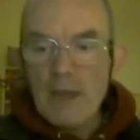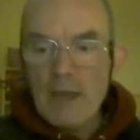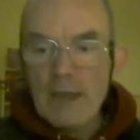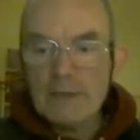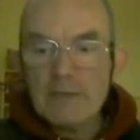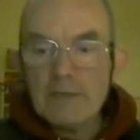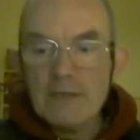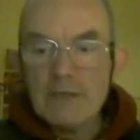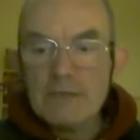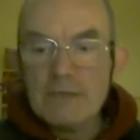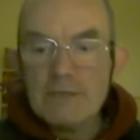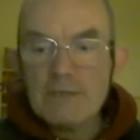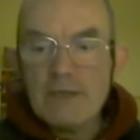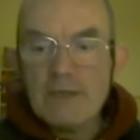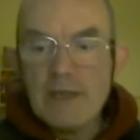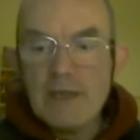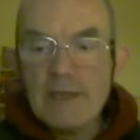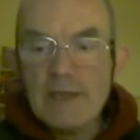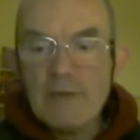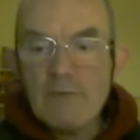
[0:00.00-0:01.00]
And it is
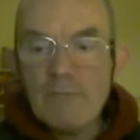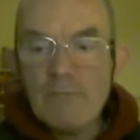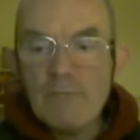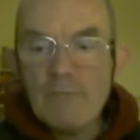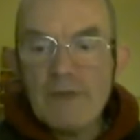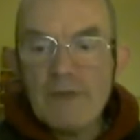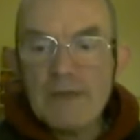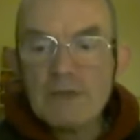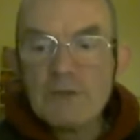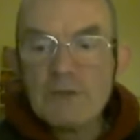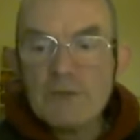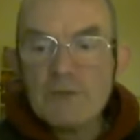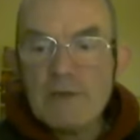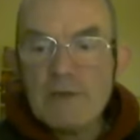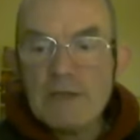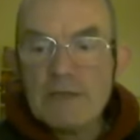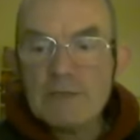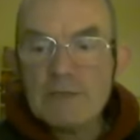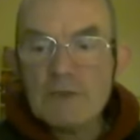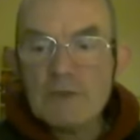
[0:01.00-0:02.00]
the
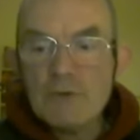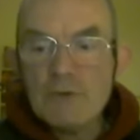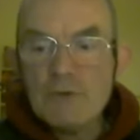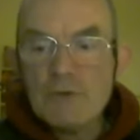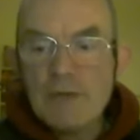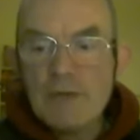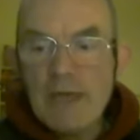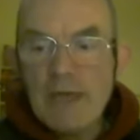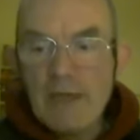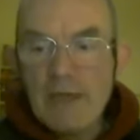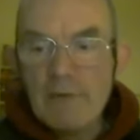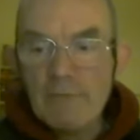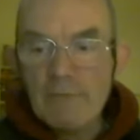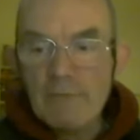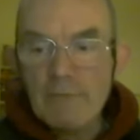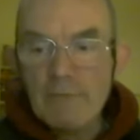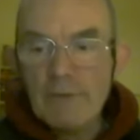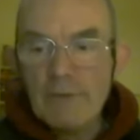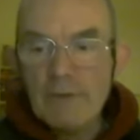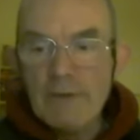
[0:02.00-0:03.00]
victories you
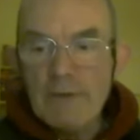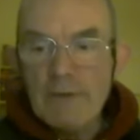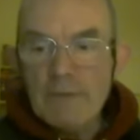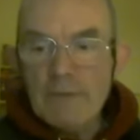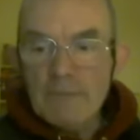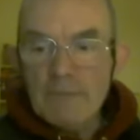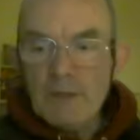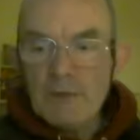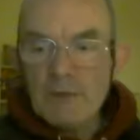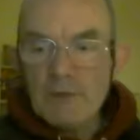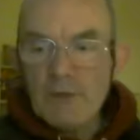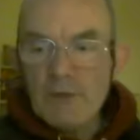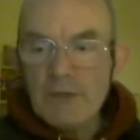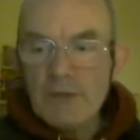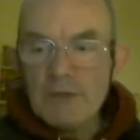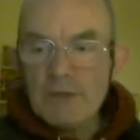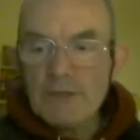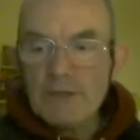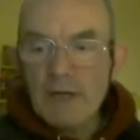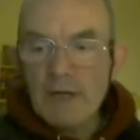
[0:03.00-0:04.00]
give, the
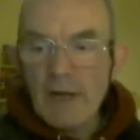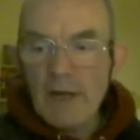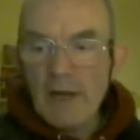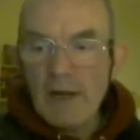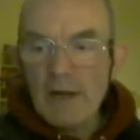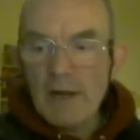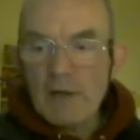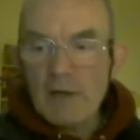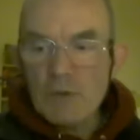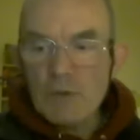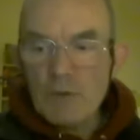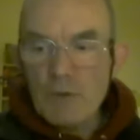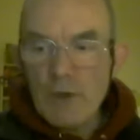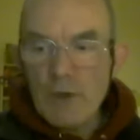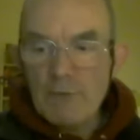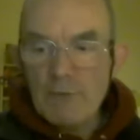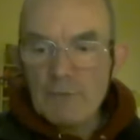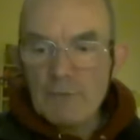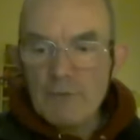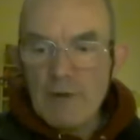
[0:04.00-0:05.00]
desire you
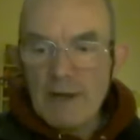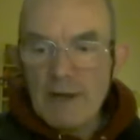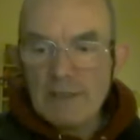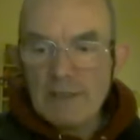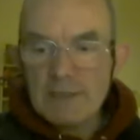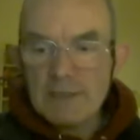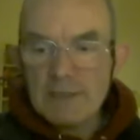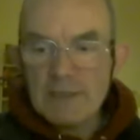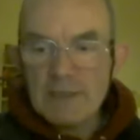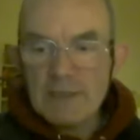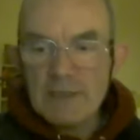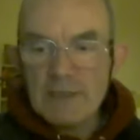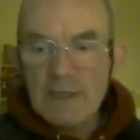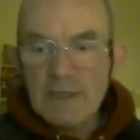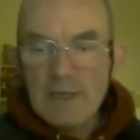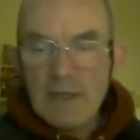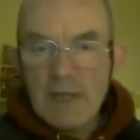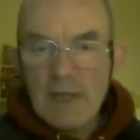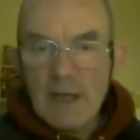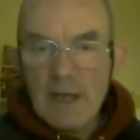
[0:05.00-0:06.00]
have granted,
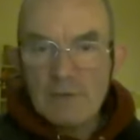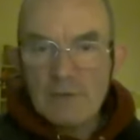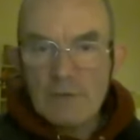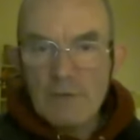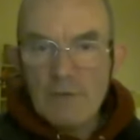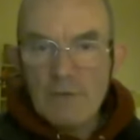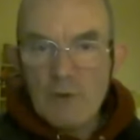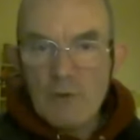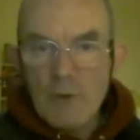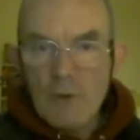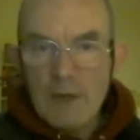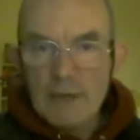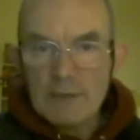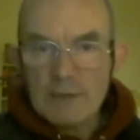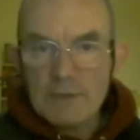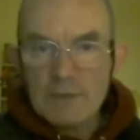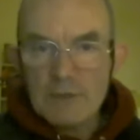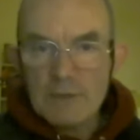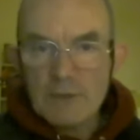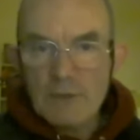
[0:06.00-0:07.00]
and the
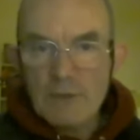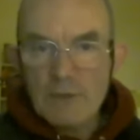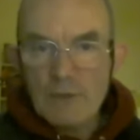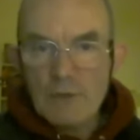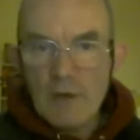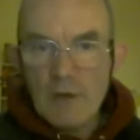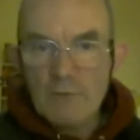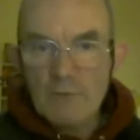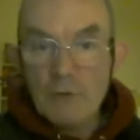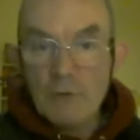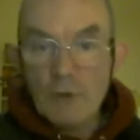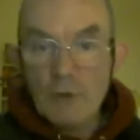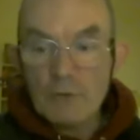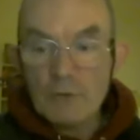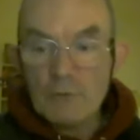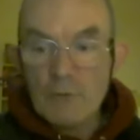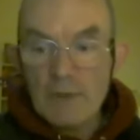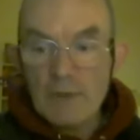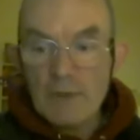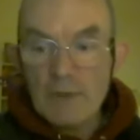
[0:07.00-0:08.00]
request you have
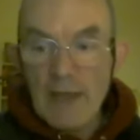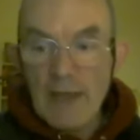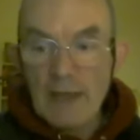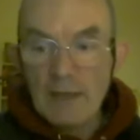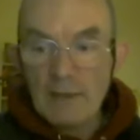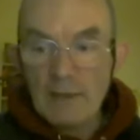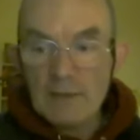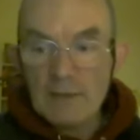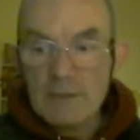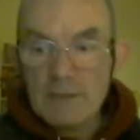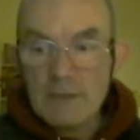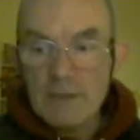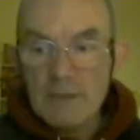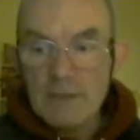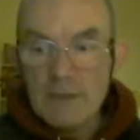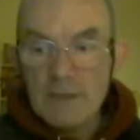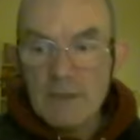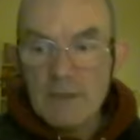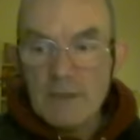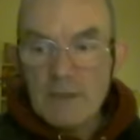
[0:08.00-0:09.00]
not withheld,
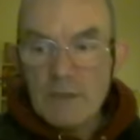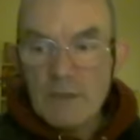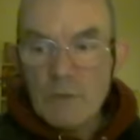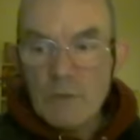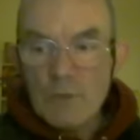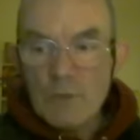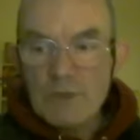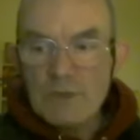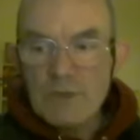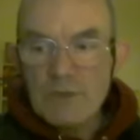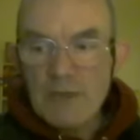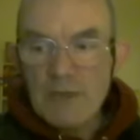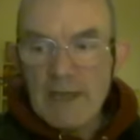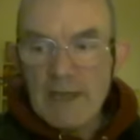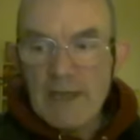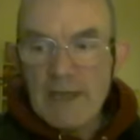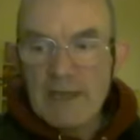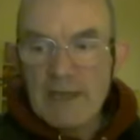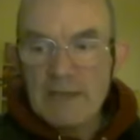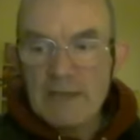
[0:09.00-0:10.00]
which the
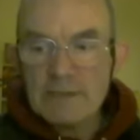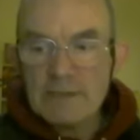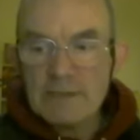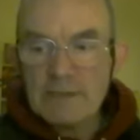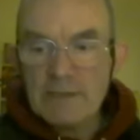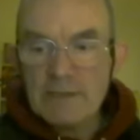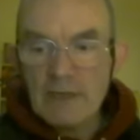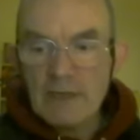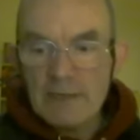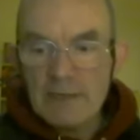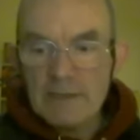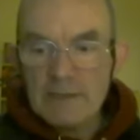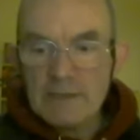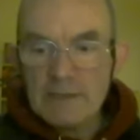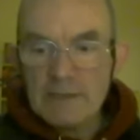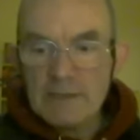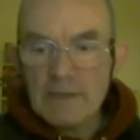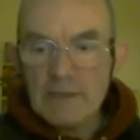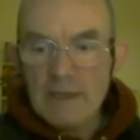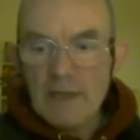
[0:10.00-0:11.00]
King
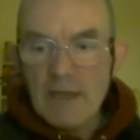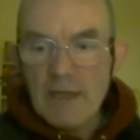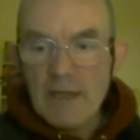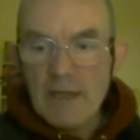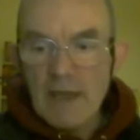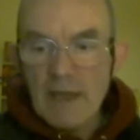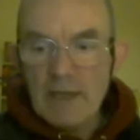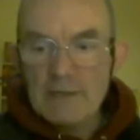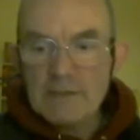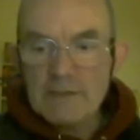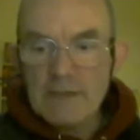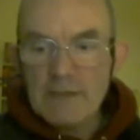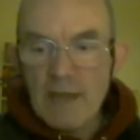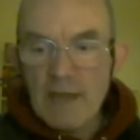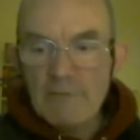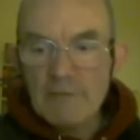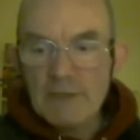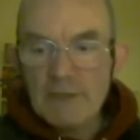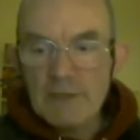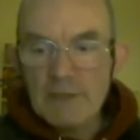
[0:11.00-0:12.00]
cites as
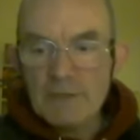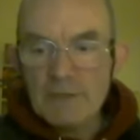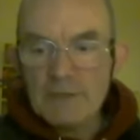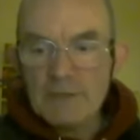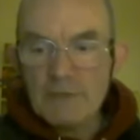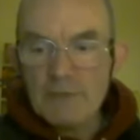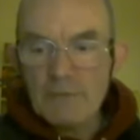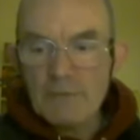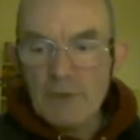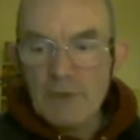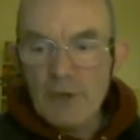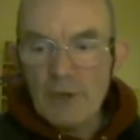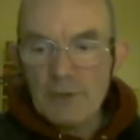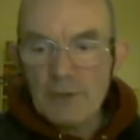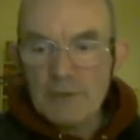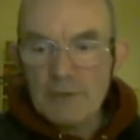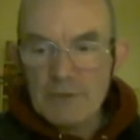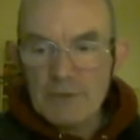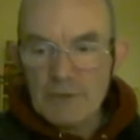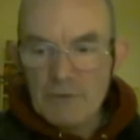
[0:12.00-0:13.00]
evidence of
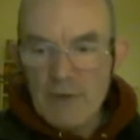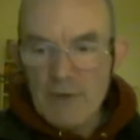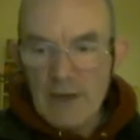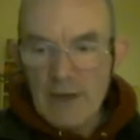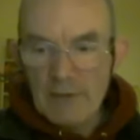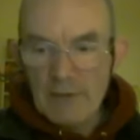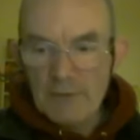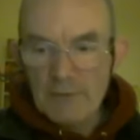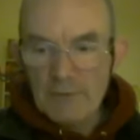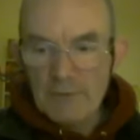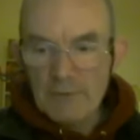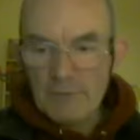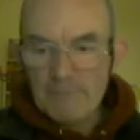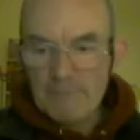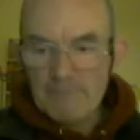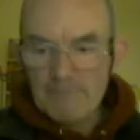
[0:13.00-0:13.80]
God's strength.